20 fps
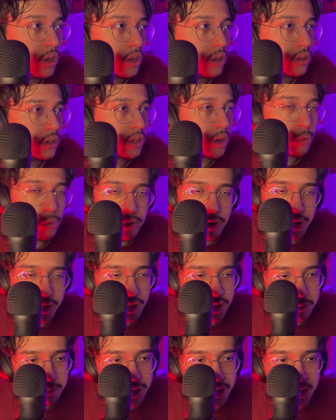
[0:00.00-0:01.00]
Yeah, we're not
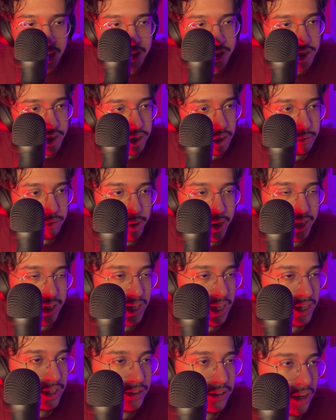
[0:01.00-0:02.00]
gonna be catching a break
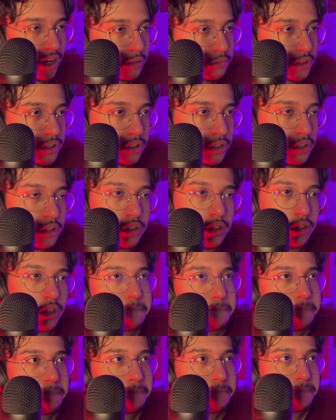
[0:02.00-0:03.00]
anytime soon.
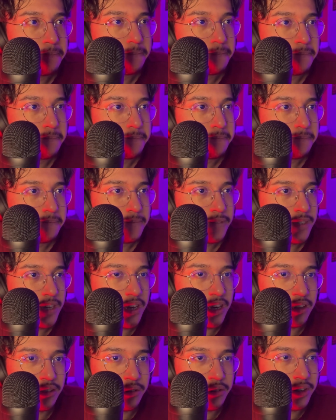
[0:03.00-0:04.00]

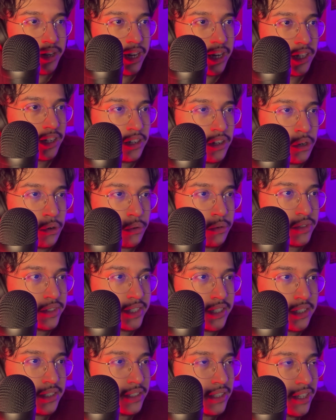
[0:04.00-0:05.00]
Yeah, they're not gonna
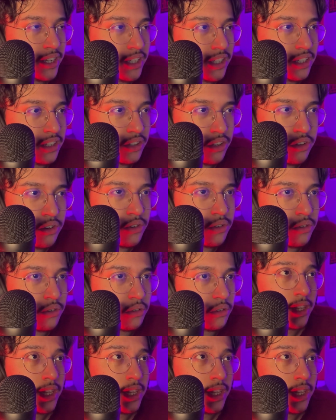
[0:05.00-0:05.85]
resist like you.